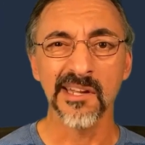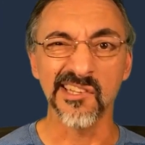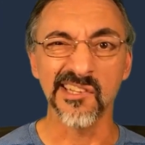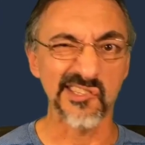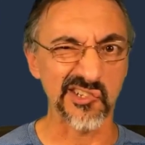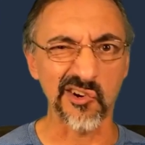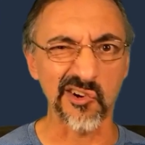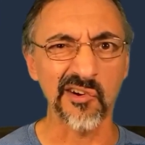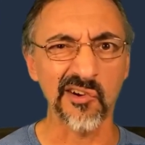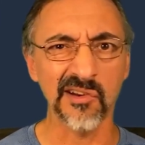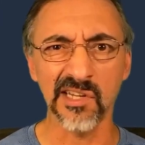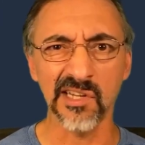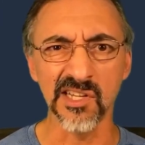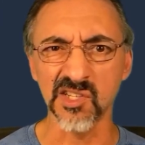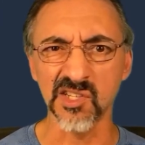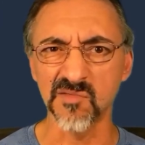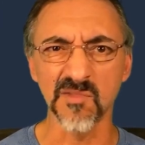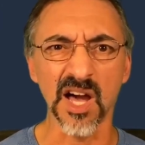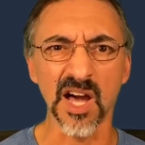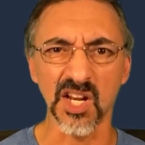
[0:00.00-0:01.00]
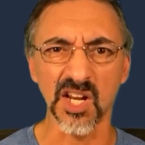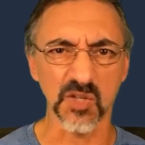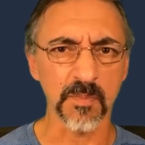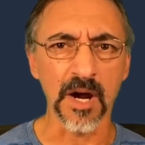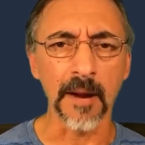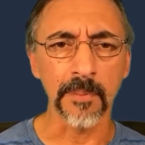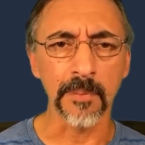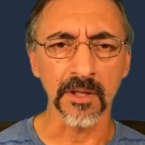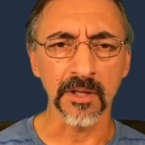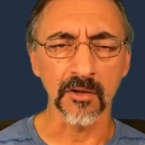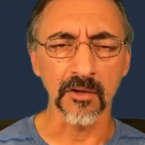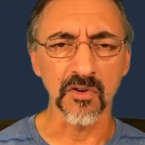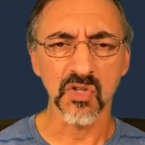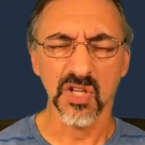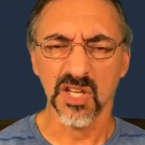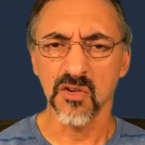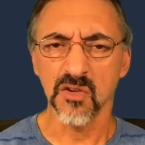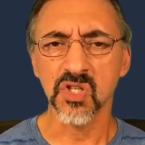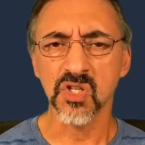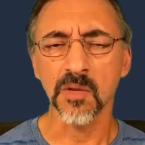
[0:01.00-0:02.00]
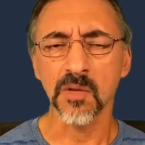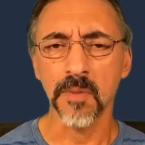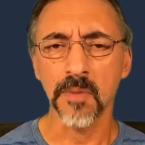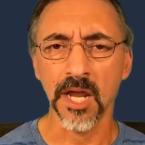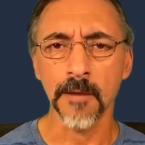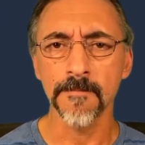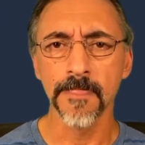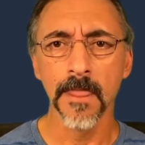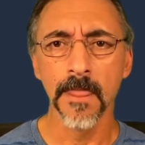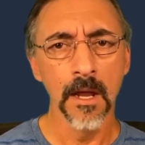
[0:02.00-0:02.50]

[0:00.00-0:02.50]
and certainly is not as popular as it used to be.